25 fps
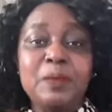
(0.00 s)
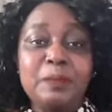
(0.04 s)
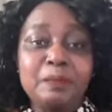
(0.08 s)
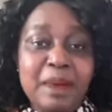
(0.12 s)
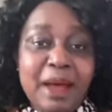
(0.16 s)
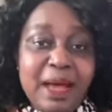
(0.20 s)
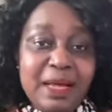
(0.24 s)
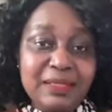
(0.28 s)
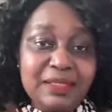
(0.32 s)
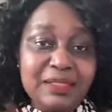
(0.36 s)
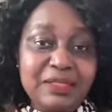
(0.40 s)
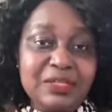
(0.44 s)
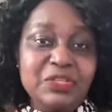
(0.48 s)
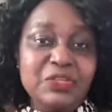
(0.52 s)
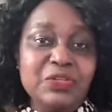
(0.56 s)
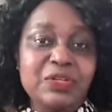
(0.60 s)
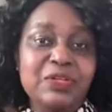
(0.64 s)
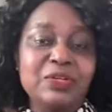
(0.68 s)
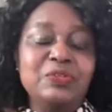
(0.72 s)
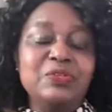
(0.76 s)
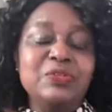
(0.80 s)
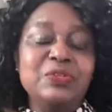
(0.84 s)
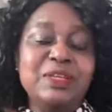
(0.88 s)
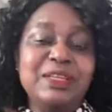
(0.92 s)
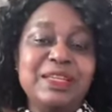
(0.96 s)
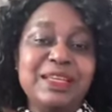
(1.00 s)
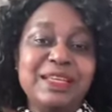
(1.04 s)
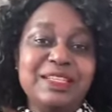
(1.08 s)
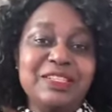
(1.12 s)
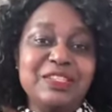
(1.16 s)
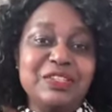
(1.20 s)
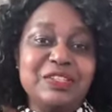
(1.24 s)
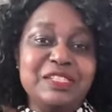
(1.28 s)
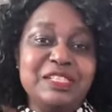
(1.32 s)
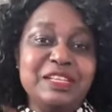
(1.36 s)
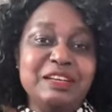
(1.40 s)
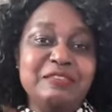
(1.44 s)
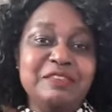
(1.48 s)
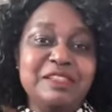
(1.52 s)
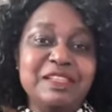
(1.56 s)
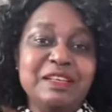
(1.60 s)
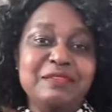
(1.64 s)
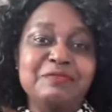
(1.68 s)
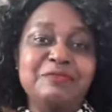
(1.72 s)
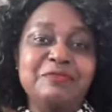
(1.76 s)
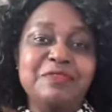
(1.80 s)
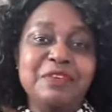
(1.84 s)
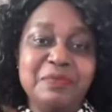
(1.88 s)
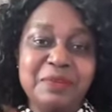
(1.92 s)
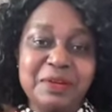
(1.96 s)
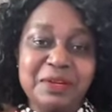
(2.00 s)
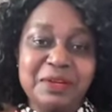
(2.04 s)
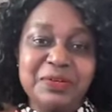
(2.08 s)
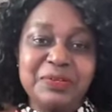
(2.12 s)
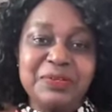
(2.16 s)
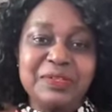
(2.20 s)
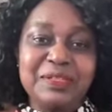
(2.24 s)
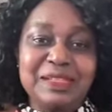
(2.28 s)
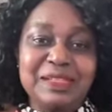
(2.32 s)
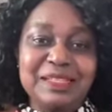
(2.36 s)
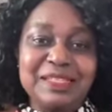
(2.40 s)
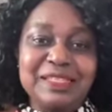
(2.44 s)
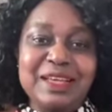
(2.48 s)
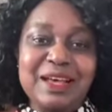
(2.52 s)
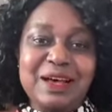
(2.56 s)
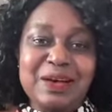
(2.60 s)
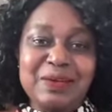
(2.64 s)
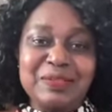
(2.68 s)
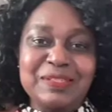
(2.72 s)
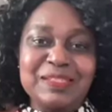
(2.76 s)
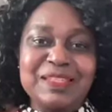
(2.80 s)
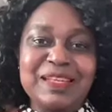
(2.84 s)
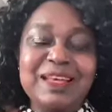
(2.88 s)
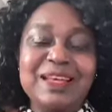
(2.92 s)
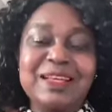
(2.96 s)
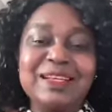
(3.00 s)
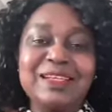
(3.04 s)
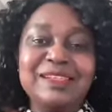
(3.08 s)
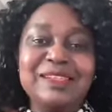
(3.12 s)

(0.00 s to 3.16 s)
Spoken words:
but you'll also get yourself some very good discounts.